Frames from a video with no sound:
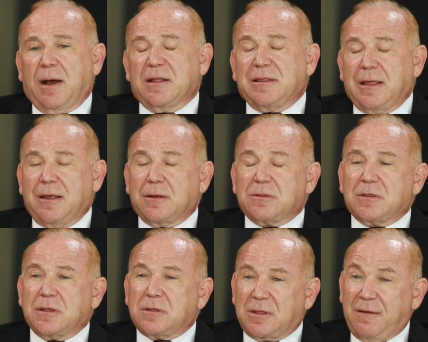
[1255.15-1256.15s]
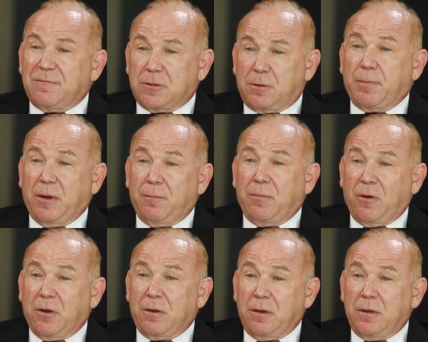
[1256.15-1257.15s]
ideas that Steven
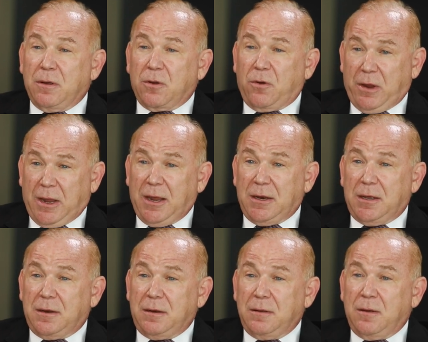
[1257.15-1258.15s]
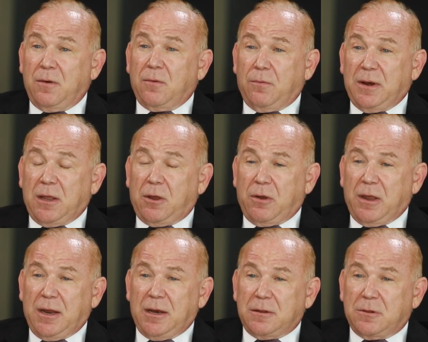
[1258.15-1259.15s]
Spielberg created when he
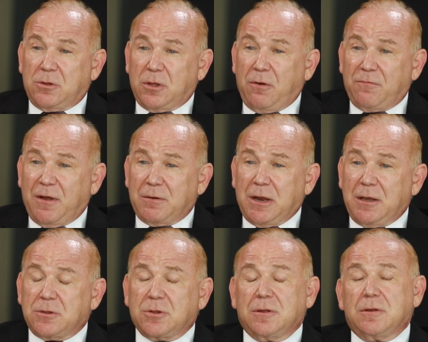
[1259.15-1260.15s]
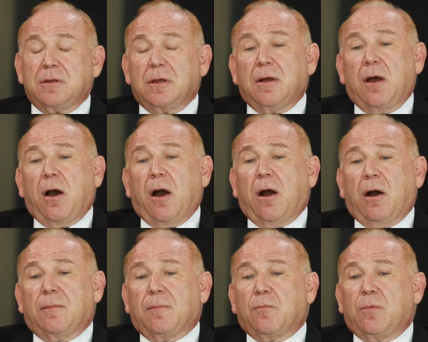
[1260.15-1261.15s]
created the Shoah Foundation.
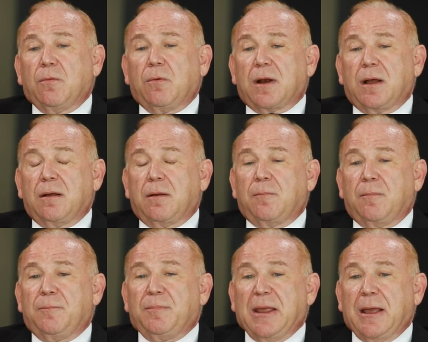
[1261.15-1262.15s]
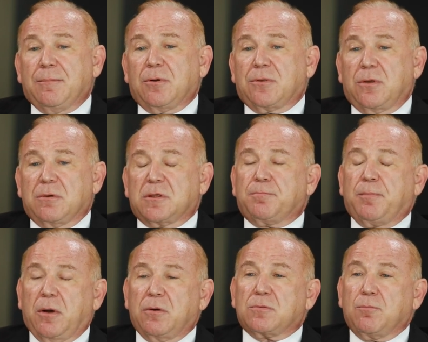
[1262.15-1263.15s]
We want to be able to
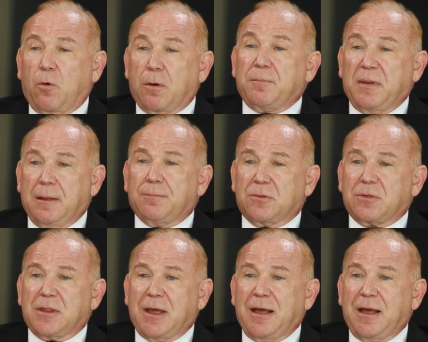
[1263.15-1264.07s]
expose more people to